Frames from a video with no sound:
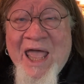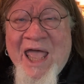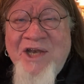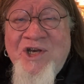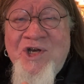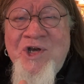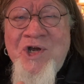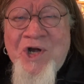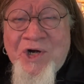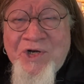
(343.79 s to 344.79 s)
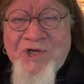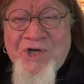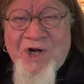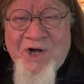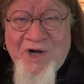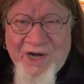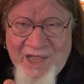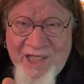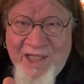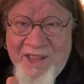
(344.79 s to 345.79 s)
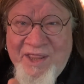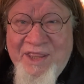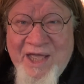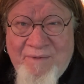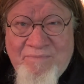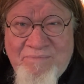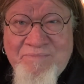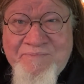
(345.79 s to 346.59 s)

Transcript: and to nurture them.